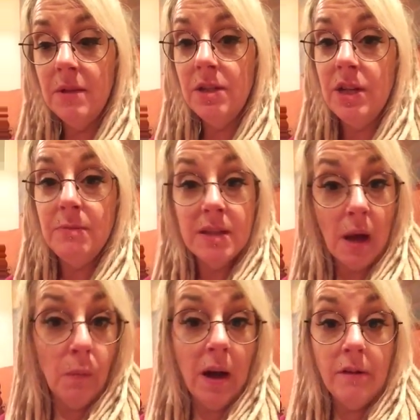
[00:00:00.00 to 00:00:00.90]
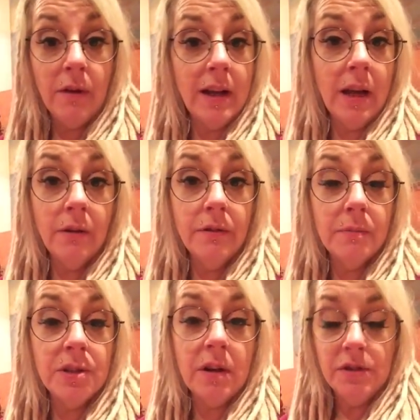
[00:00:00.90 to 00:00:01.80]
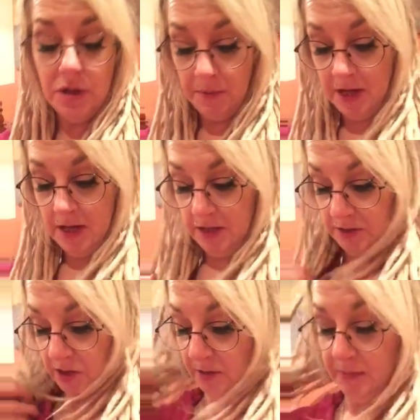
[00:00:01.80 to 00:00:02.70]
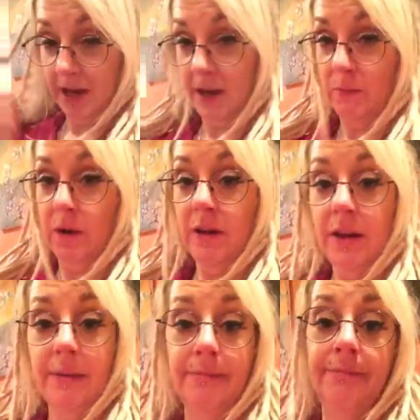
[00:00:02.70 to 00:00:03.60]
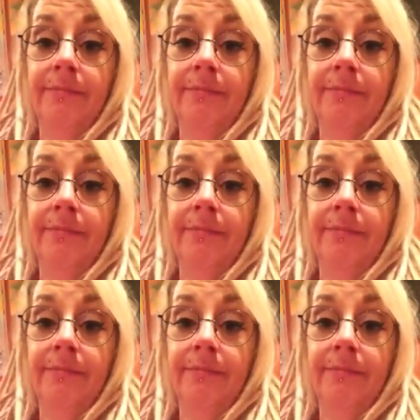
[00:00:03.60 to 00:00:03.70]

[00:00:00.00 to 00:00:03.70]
The jeans that I'm wearing right now are from a charity shop. The top that I'm wearing,